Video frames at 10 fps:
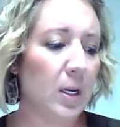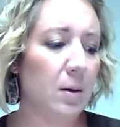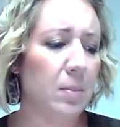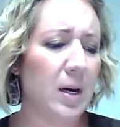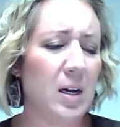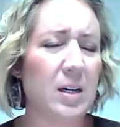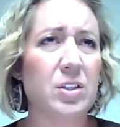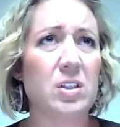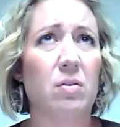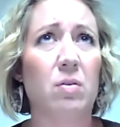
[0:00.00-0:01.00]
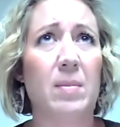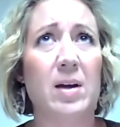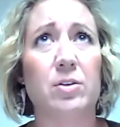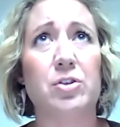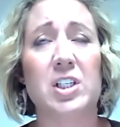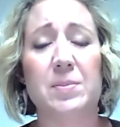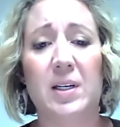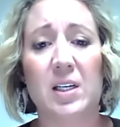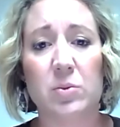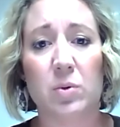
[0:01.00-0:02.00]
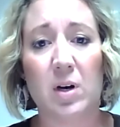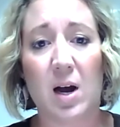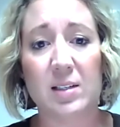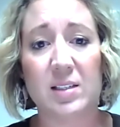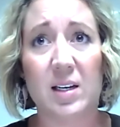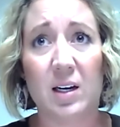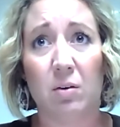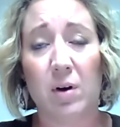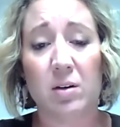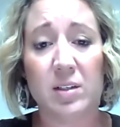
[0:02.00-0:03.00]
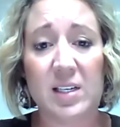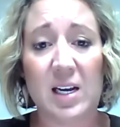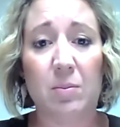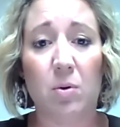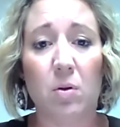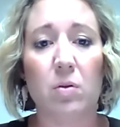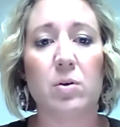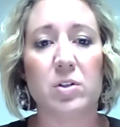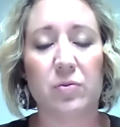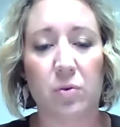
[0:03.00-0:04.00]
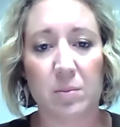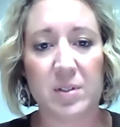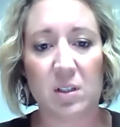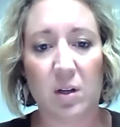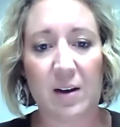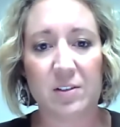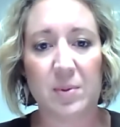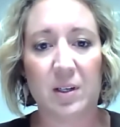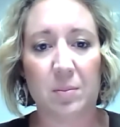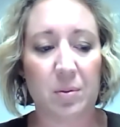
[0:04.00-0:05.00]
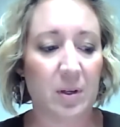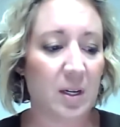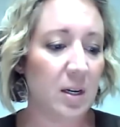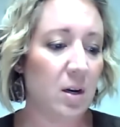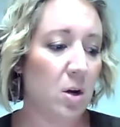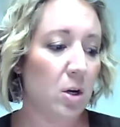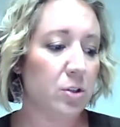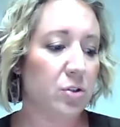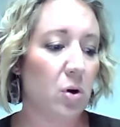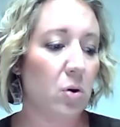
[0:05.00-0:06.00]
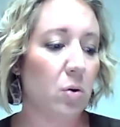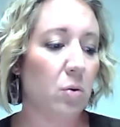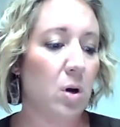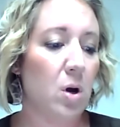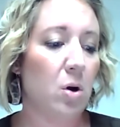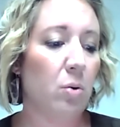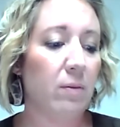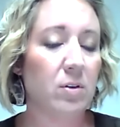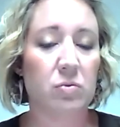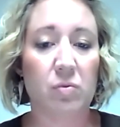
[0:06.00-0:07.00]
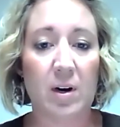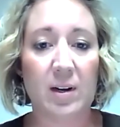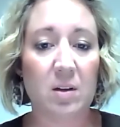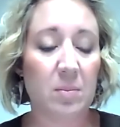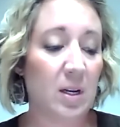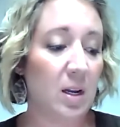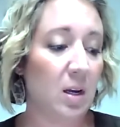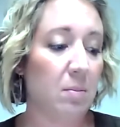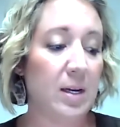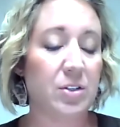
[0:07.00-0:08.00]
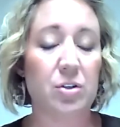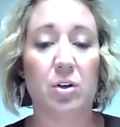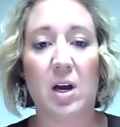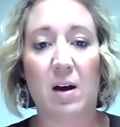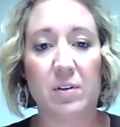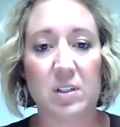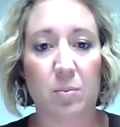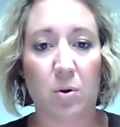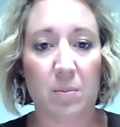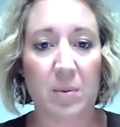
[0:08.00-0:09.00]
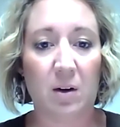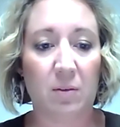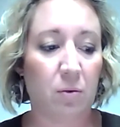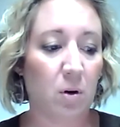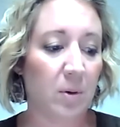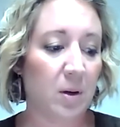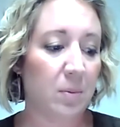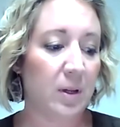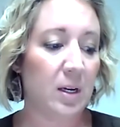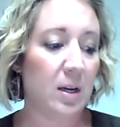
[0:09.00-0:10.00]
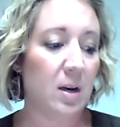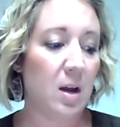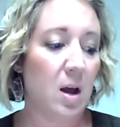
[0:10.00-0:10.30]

But just a reminder, just because we're not sitting around a table, those forms still have to be completed. So whoever's running the meeting, make sure you have the support meeting form completed.